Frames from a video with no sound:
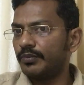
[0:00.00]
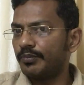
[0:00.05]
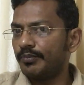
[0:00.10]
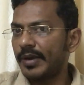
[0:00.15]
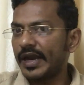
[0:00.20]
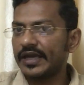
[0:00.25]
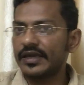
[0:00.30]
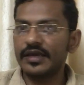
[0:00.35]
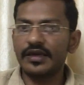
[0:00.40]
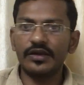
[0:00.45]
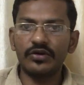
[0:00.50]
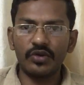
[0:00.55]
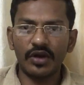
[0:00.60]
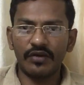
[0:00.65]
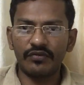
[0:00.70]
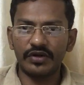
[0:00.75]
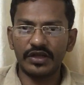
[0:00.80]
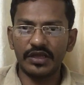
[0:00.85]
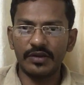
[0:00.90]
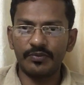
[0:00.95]
back again, you
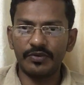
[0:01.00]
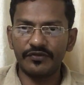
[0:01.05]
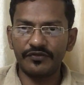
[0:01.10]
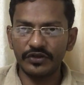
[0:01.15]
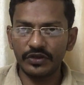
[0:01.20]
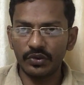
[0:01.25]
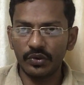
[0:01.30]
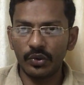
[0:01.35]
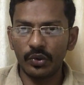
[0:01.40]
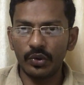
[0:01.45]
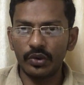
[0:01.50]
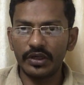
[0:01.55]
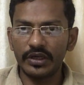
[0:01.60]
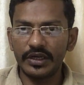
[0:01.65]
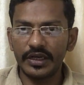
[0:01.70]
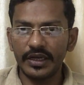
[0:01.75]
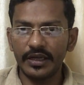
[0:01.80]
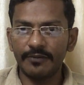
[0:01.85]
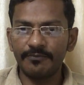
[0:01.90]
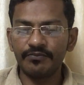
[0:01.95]
have to keep it for the whole
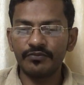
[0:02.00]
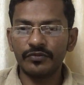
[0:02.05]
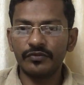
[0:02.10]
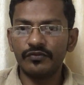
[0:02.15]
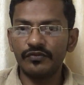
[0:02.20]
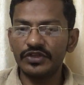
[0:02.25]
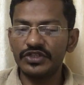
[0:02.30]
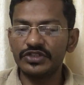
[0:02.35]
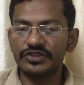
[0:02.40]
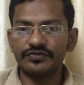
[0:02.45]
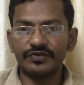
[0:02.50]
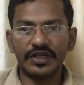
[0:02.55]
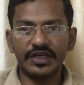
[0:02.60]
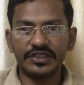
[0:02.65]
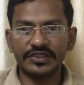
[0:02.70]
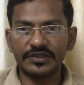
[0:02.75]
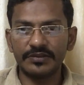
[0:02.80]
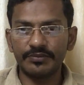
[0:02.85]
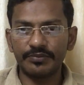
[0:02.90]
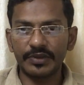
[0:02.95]
day, which is very
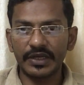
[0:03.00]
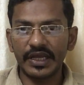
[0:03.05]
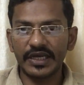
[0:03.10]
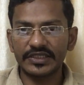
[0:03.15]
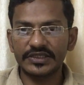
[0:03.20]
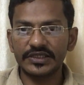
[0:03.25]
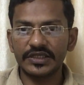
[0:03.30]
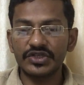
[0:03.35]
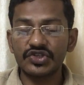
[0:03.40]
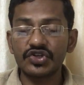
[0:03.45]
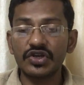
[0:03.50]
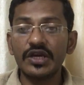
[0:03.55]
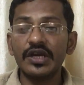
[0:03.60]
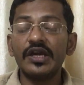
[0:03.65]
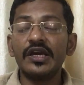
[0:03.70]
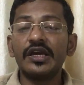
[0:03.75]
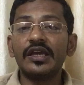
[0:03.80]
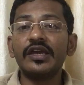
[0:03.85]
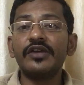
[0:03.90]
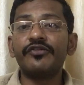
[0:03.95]
simple as such.
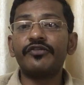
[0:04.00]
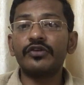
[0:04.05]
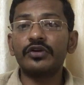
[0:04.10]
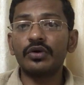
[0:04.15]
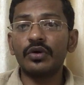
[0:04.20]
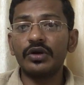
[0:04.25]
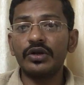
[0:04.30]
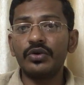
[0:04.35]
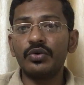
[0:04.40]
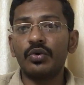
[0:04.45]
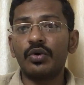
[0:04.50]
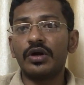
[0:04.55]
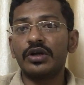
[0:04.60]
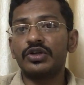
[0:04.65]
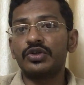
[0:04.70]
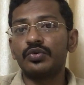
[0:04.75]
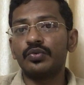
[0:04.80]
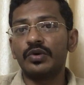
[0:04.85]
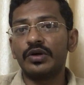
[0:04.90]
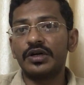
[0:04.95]
If at all you
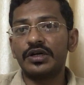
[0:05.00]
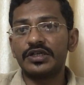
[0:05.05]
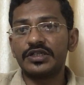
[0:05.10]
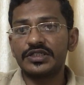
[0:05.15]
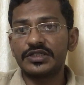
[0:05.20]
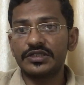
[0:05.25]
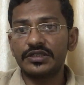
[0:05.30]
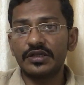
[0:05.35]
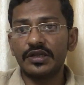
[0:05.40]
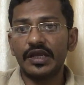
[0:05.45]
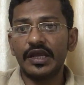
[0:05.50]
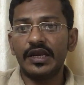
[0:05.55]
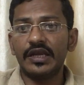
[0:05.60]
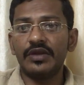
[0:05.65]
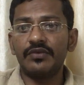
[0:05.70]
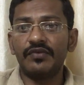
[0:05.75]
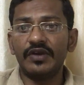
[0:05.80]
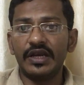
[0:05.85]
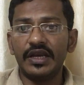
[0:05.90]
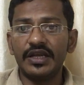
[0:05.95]
are towards
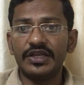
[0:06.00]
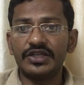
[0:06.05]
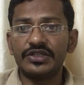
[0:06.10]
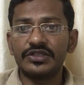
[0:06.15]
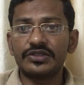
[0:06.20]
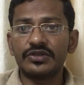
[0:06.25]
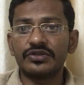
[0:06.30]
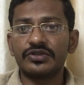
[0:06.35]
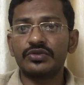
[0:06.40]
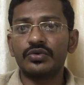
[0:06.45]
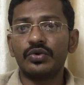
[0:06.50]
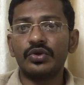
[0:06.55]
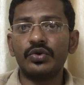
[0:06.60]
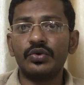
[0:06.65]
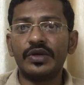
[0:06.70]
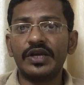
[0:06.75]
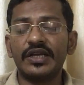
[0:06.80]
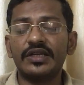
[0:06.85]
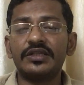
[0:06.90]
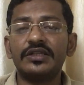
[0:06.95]
any villages or so, you
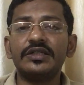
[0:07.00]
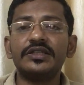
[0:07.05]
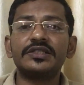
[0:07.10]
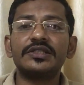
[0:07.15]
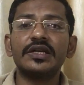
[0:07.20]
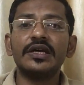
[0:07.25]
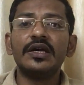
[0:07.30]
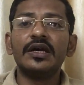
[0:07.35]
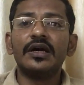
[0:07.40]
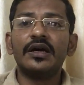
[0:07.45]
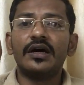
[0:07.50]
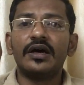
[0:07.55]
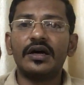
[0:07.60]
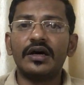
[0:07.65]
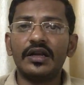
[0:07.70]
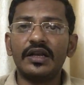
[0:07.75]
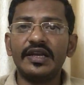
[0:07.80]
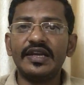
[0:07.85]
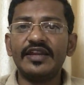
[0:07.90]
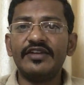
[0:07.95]
get this
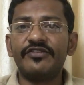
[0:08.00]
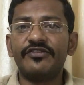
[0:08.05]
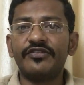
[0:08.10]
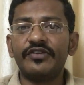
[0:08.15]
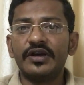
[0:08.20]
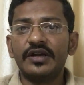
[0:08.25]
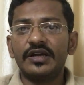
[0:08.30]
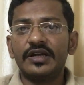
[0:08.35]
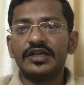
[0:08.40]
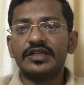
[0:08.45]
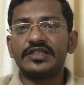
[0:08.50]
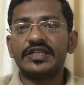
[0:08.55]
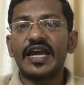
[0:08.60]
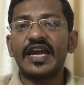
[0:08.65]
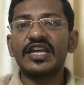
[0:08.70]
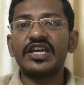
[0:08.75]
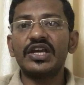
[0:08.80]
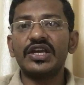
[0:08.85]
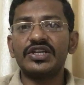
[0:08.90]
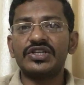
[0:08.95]
leaf, it's
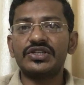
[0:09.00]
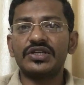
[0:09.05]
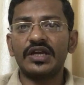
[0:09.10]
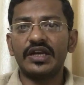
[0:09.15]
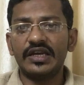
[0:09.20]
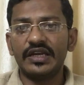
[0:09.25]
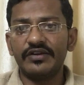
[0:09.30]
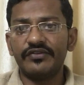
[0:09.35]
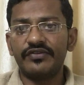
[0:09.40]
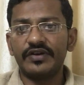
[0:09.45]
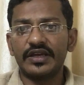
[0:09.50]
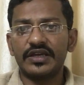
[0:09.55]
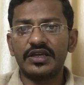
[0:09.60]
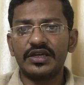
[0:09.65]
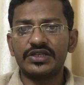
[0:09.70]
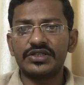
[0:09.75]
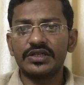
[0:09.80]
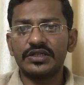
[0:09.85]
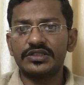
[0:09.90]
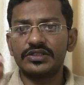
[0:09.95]
acacia leaf.
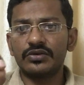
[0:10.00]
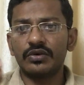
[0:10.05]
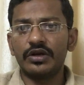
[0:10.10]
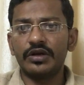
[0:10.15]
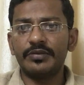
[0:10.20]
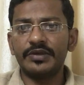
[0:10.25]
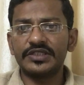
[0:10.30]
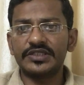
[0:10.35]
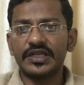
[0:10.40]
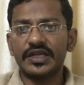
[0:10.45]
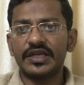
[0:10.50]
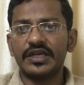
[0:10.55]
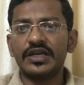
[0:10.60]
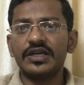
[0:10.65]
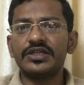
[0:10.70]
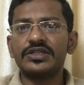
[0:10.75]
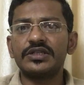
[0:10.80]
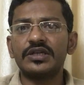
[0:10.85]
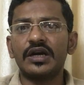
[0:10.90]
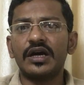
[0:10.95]
Acacia, it's called to be as
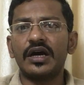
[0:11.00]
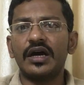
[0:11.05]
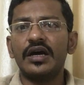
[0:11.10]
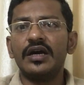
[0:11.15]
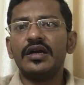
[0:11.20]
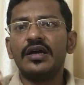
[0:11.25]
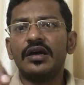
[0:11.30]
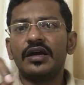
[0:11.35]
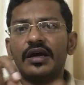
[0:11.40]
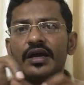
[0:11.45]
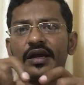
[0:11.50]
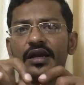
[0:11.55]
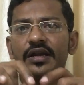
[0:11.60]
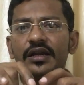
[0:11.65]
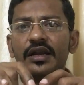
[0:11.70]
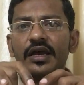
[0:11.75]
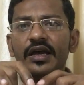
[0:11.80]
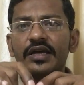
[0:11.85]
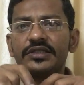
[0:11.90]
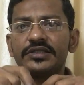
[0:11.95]
acacia,
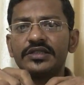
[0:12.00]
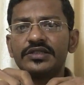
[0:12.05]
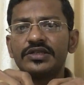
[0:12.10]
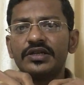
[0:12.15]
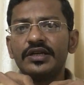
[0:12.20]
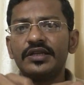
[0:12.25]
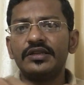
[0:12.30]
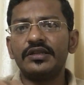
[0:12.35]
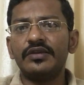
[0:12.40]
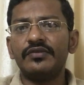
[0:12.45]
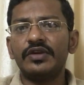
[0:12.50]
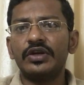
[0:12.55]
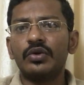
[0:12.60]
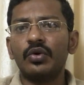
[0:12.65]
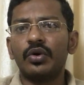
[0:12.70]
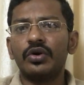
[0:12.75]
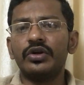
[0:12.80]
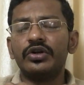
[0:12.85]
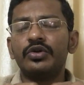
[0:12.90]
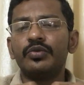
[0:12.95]
and as such in Hindi we
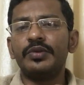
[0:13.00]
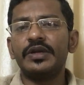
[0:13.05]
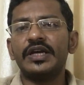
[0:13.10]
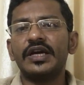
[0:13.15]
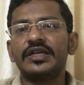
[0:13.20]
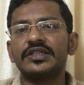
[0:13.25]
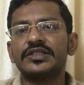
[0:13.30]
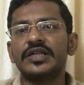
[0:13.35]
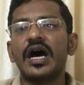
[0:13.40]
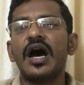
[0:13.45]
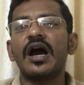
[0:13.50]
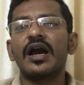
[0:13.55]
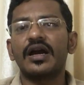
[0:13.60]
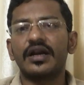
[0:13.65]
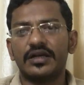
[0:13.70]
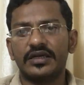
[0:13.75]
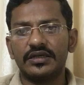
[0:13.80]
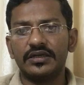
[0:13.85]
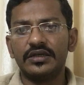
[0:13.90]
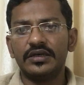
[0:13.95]
call it to be as
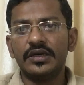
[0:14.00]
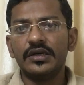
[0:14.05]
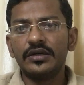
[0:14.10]
akada.